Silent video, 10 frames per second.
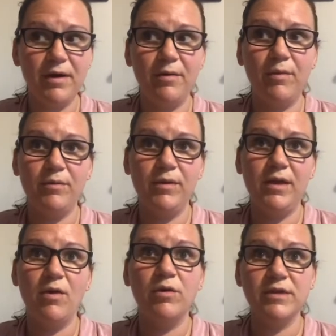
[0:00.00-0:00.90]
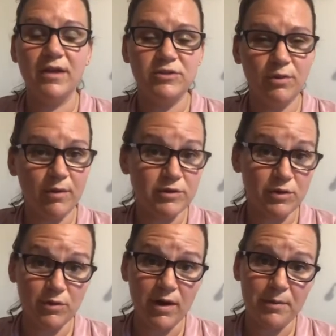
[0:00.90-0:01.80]
but when we hold on to them or
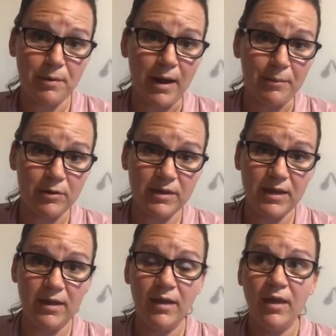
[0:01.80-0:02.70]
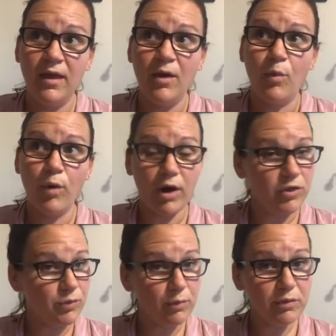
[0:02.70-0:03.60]
don't know how to properly work
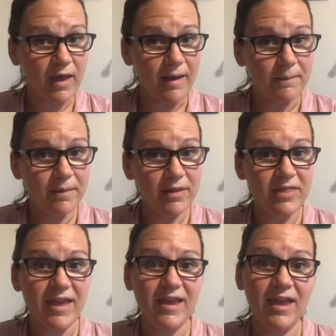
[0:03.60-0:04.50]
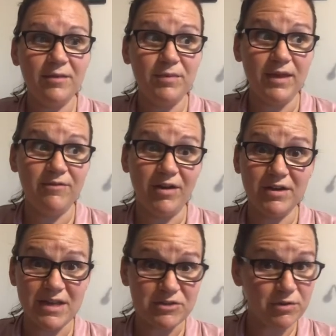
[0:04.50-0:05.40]
through them, they can be
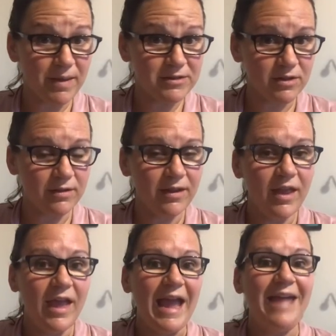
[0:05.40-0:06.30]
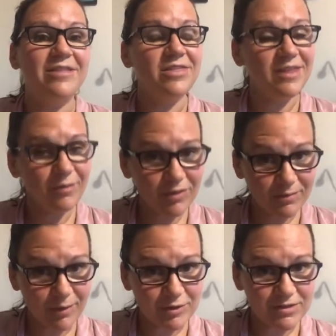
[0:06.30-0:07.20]
very detrimental. And the thing with
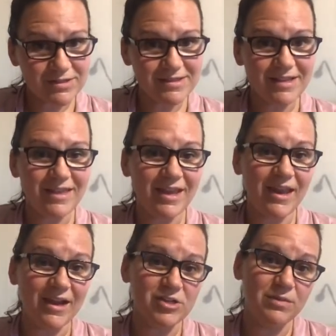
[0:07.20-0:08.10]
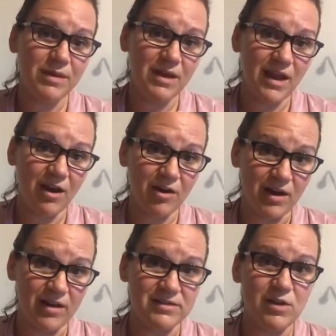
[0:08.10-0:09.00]
emotions is that they can actually be
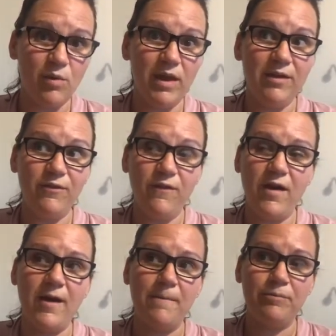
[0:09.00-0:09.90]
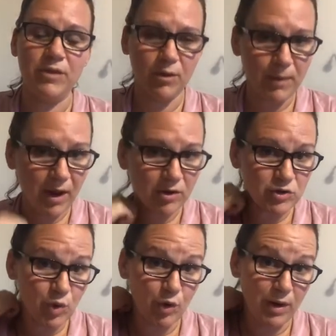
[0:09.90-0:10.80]
inherited. So if your
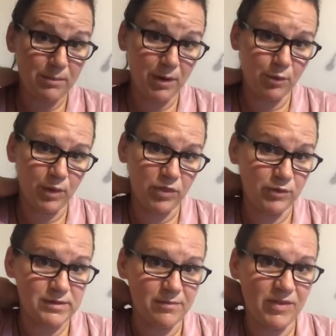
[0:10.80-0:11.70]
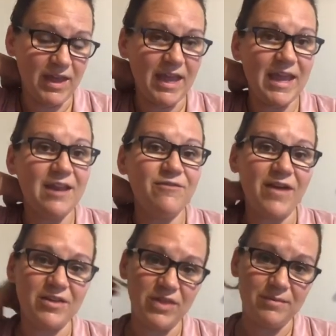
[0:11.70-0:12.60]
parent or grandparent went through something, it can
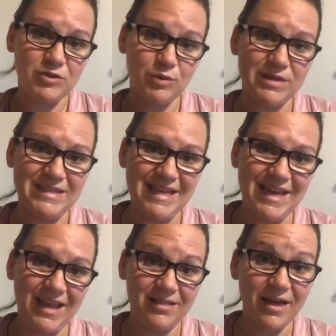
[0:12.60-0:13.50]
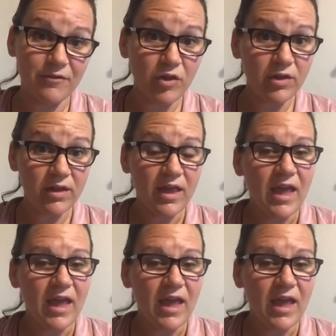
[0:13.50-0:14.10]
affect them to a DNA level.